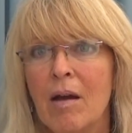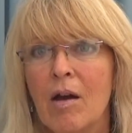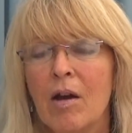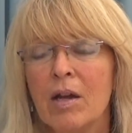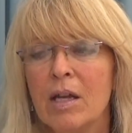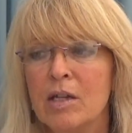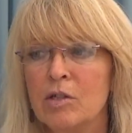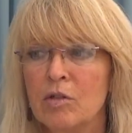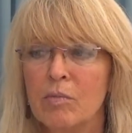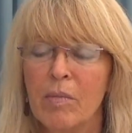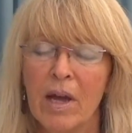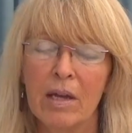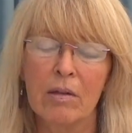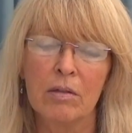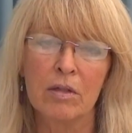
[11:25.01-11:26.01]
Archangel
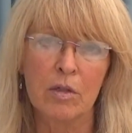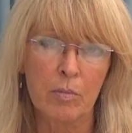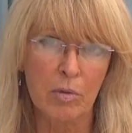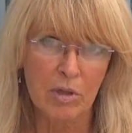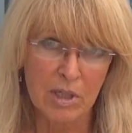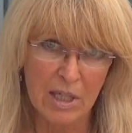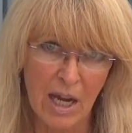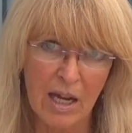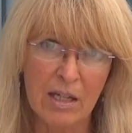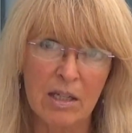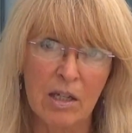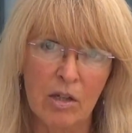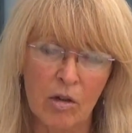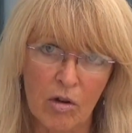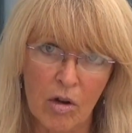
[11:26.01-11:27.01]
Michael is
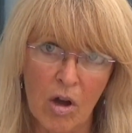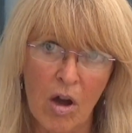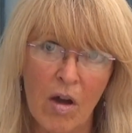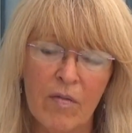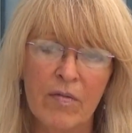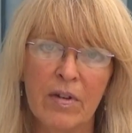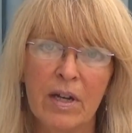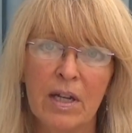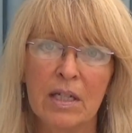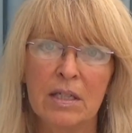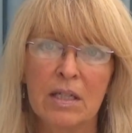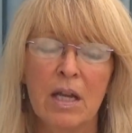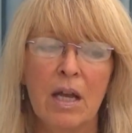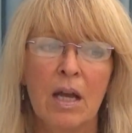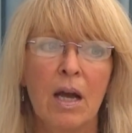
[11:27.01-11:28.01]
protecting your confidence.